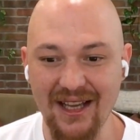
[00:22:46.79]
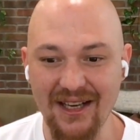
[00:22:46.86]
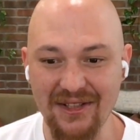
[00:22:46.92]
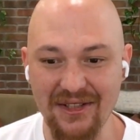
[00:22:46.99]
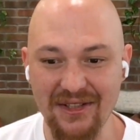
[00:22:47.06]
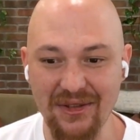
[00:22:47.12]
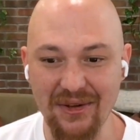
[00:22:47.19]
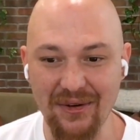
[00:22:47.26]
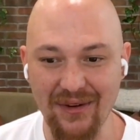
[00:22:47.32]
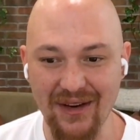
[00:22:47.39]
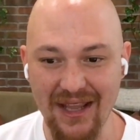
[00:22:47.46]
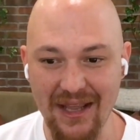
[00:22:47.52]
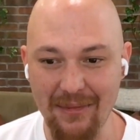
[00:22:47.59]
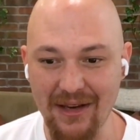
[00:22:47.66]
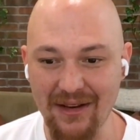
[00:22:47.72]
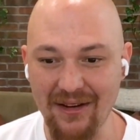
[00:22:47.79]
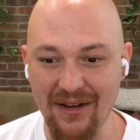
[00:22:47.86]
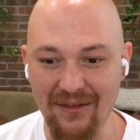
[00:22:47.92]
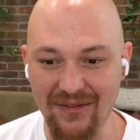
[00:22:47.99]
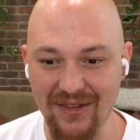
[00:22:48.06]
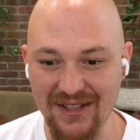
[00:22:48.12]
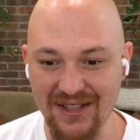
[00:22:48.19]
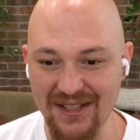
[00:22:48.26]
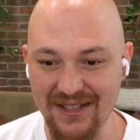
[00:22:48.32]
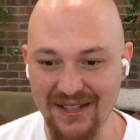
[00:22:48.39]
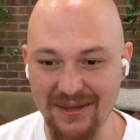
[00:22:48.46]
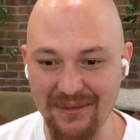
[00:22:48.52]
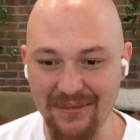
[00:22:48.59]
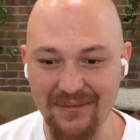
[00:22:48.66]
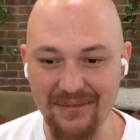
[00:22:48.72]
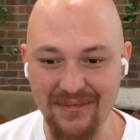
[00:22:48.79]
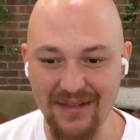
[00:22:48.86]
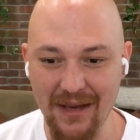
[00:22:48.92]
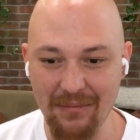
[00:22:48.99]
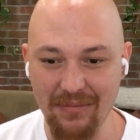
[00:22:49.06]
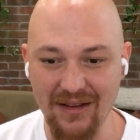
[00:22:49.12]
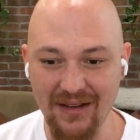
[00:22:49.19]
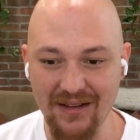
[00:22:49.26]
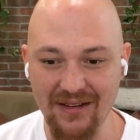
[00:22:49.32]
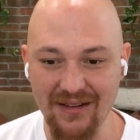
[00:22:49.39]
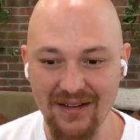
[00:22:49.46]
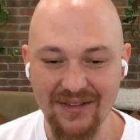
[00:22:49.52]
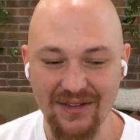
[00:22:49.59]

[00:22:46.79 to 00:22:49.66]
And it's just sort of a gaming of the system type thing.